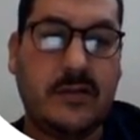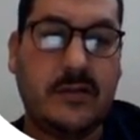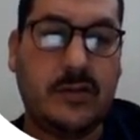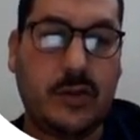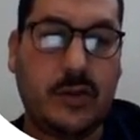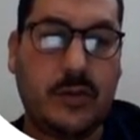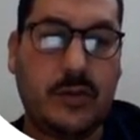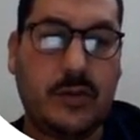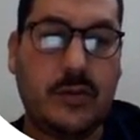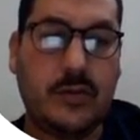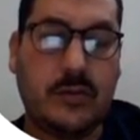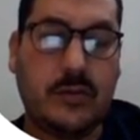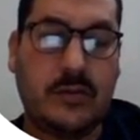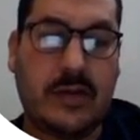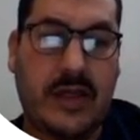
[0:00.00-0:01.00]
to
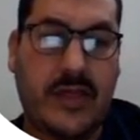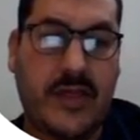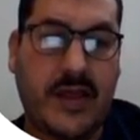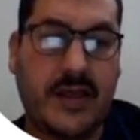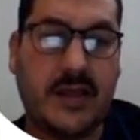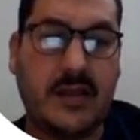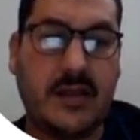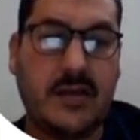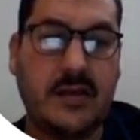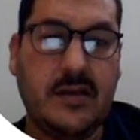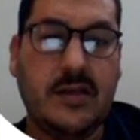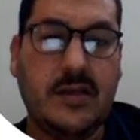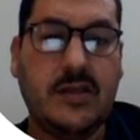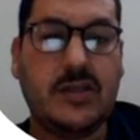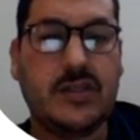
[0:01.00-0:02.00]
a thing,
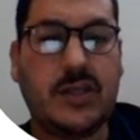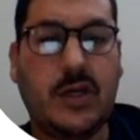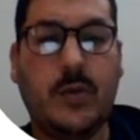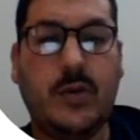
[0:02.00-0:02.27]
so